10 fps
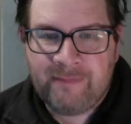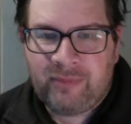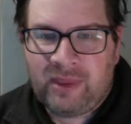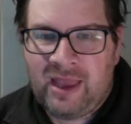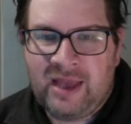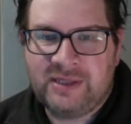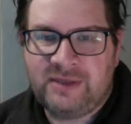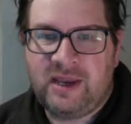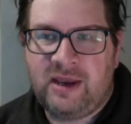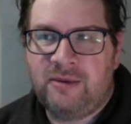
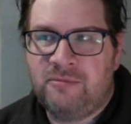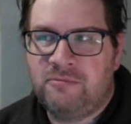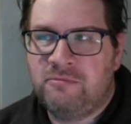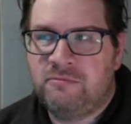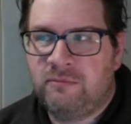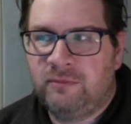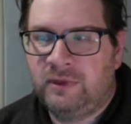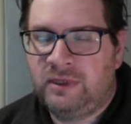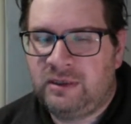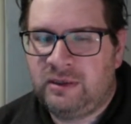has
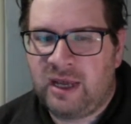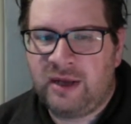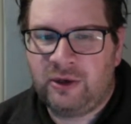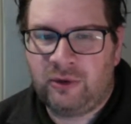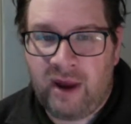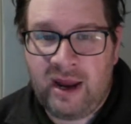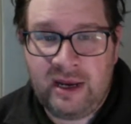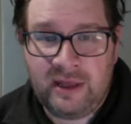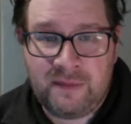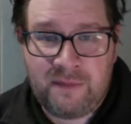done great
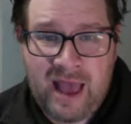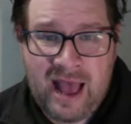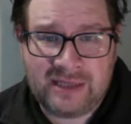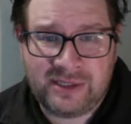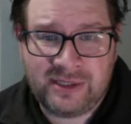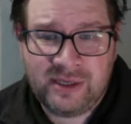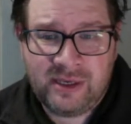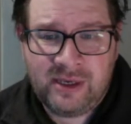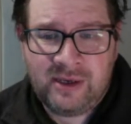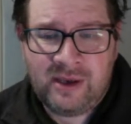in the past
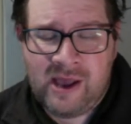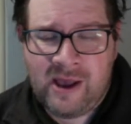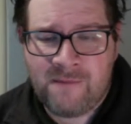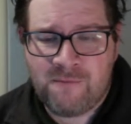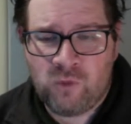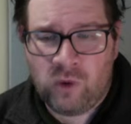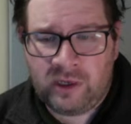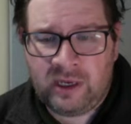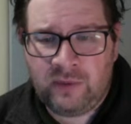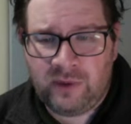
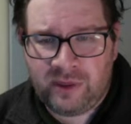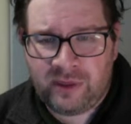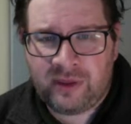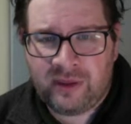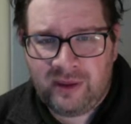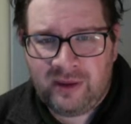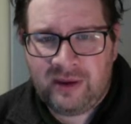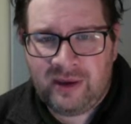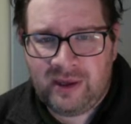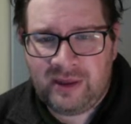working with
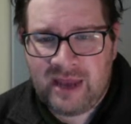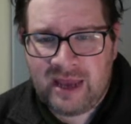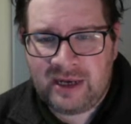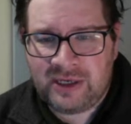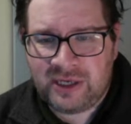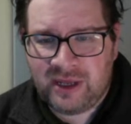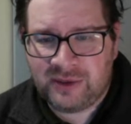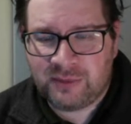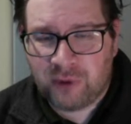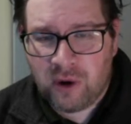the
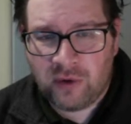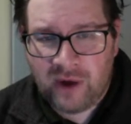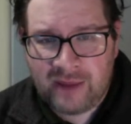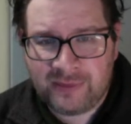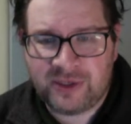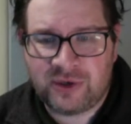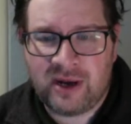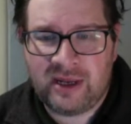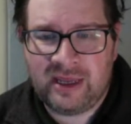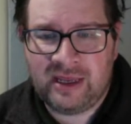NHL's program to try
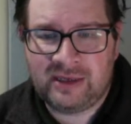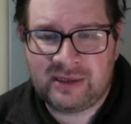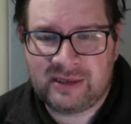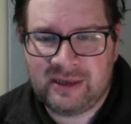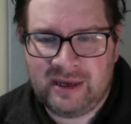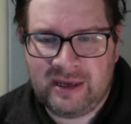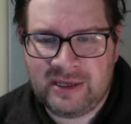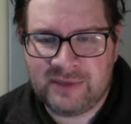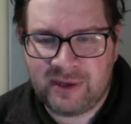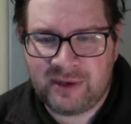to get
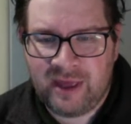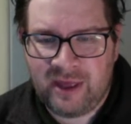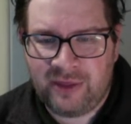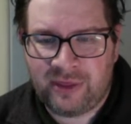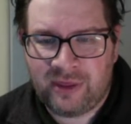his mental health